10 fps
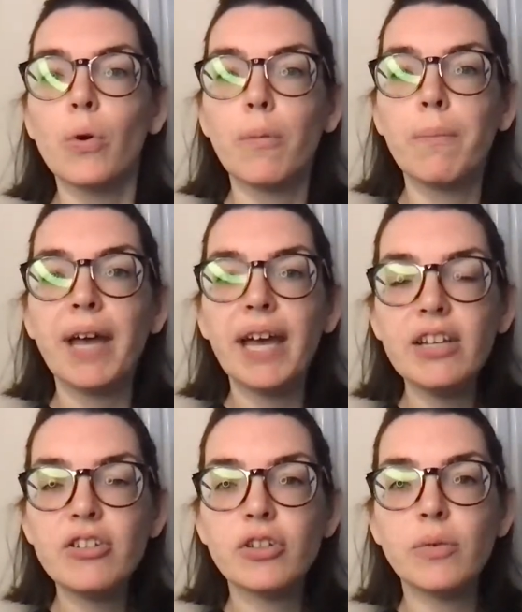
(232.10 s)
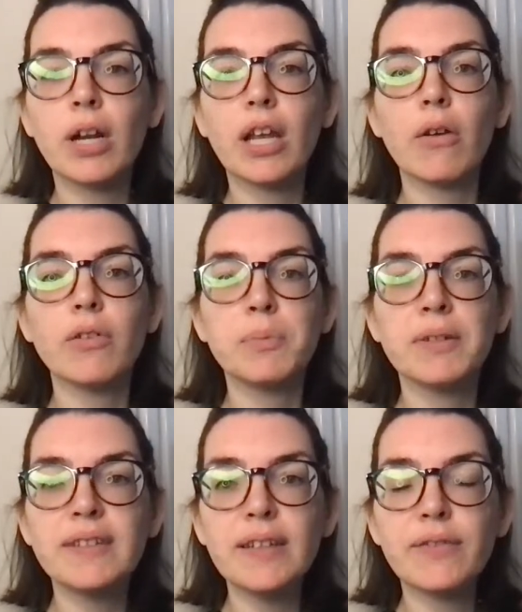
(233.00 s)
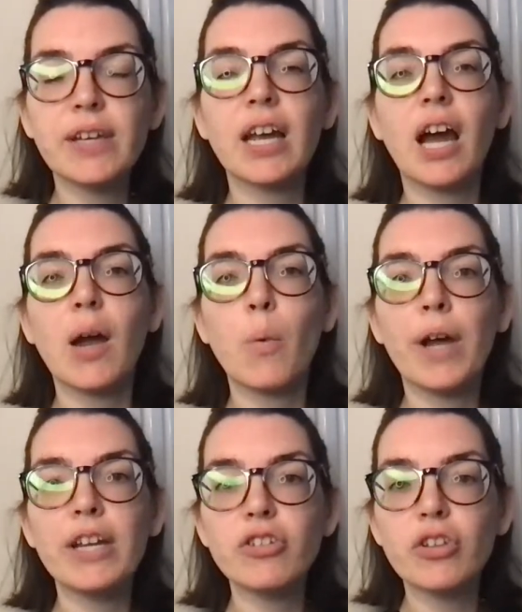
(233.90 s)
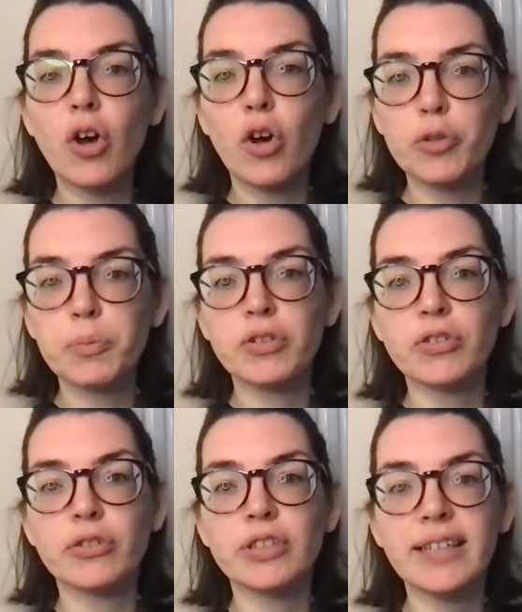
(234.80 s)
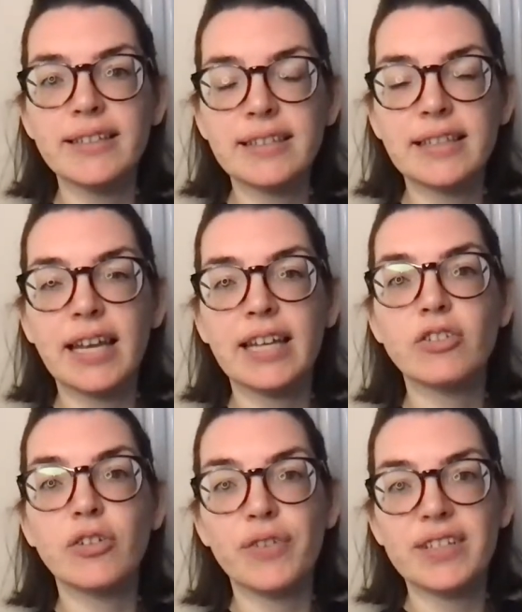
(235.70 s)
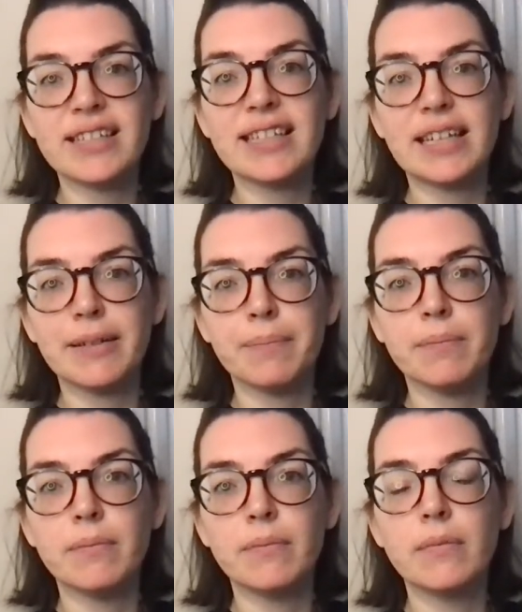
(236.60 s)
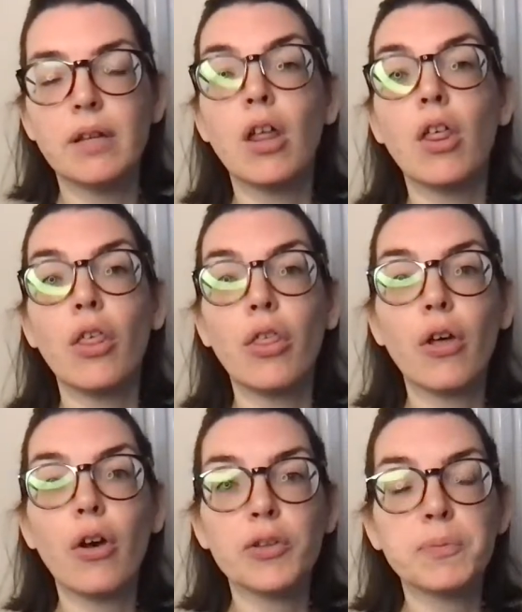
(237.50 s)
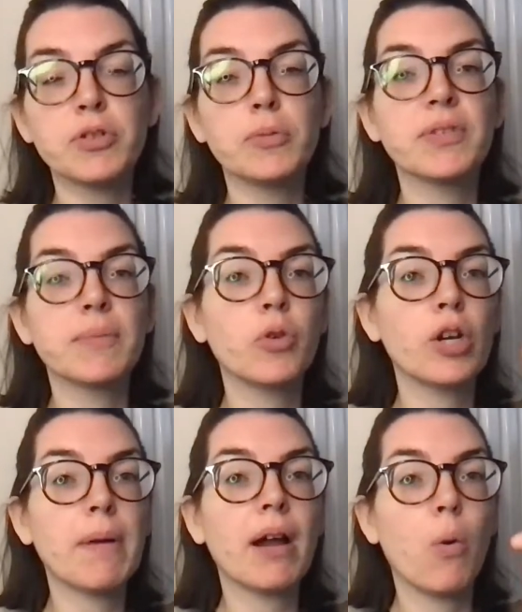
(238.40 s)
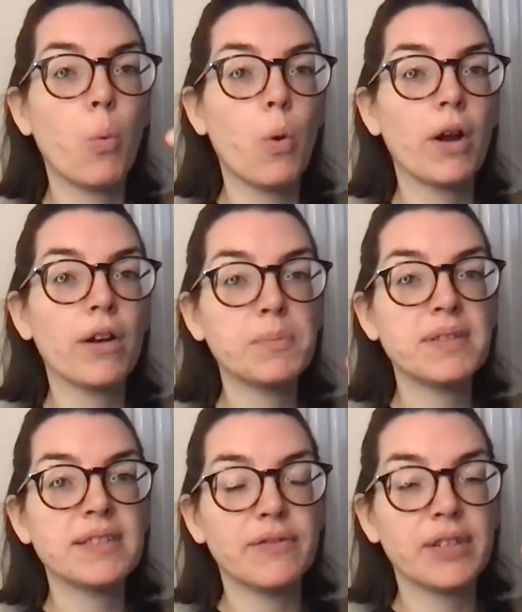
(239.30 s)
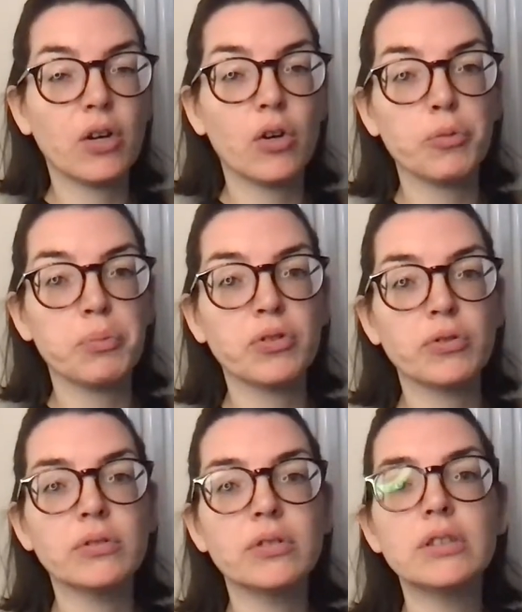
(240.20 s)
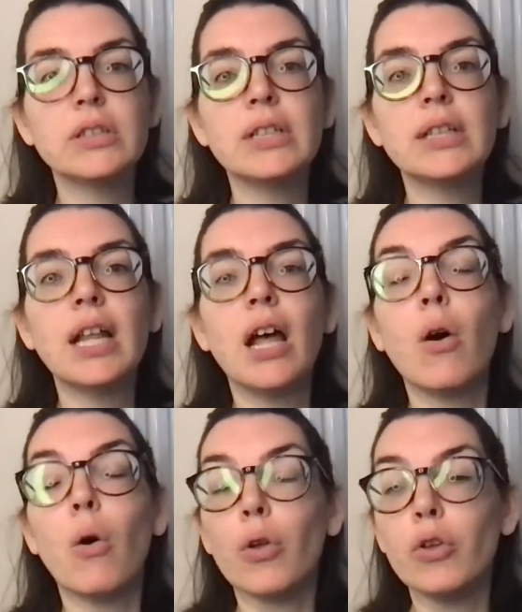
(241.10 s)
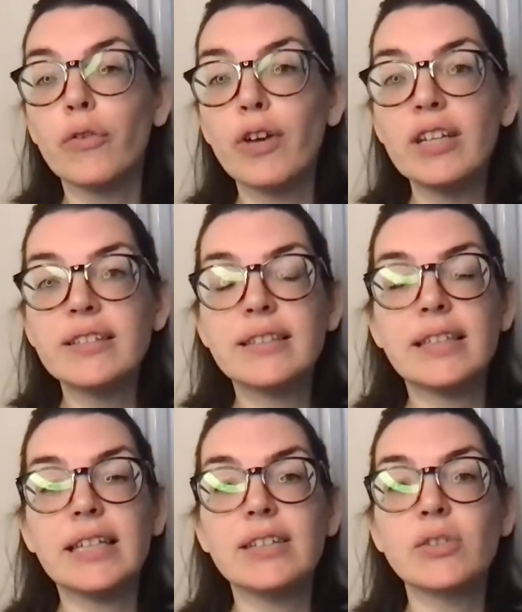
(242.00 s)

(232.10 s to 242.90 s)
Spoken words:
Compared to when I go specific, I went to the hospital yesterday to visit him. The hospital, because I'm talking about one specific hospital. Or university.